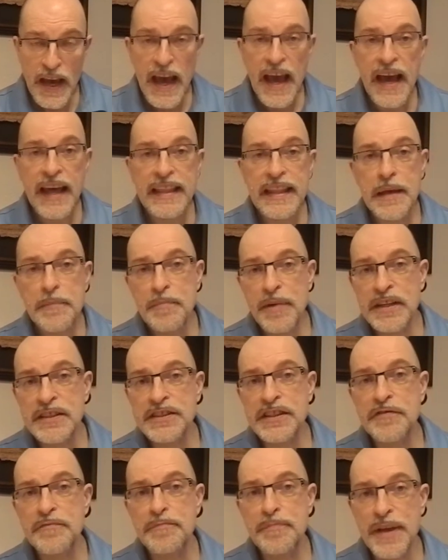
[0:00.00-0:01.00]
and they
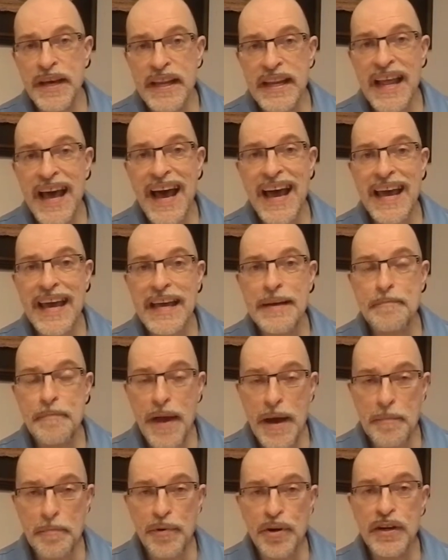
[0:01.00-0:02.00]
must have been a
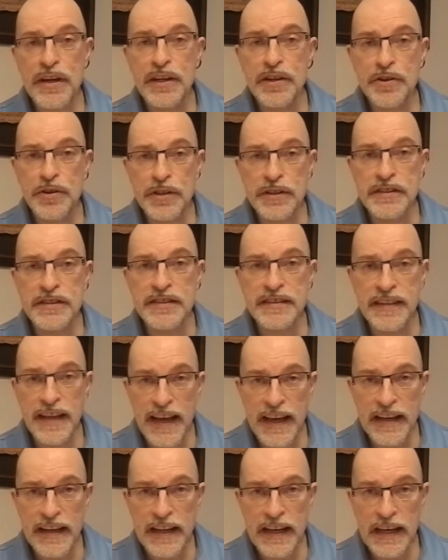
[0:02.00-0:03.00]
member in good
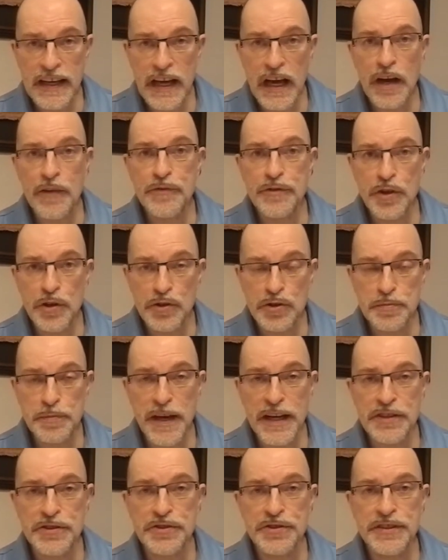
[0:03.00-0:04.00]
standing of
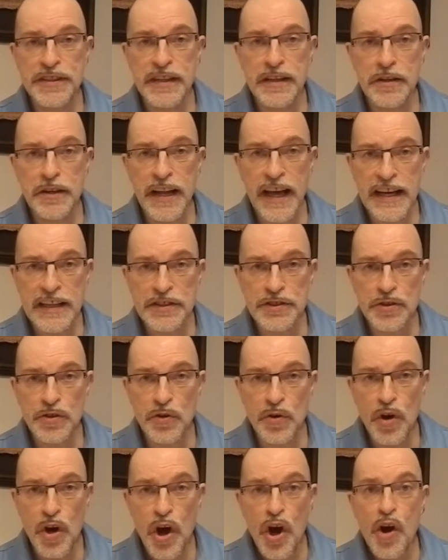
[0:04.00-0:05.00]
Toastmasters
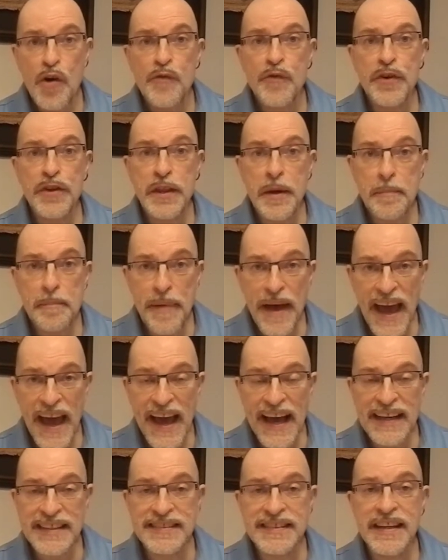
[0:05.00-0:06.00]
International for the
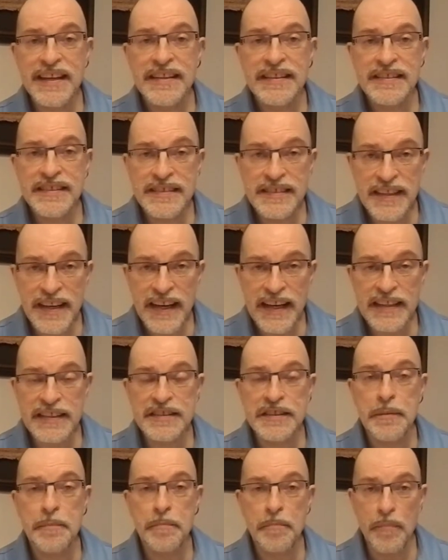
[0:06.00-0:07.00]
past
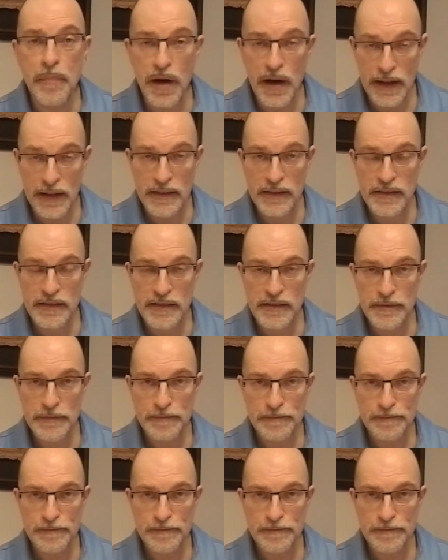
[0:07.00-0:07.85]
6 months.